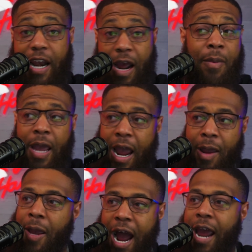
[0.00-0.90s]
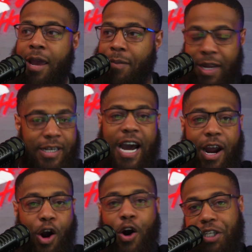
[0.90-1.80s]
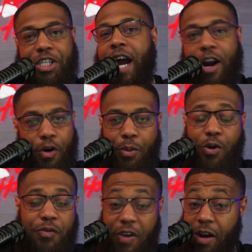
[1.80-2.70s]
I am a diehard Chicago Bulls fan.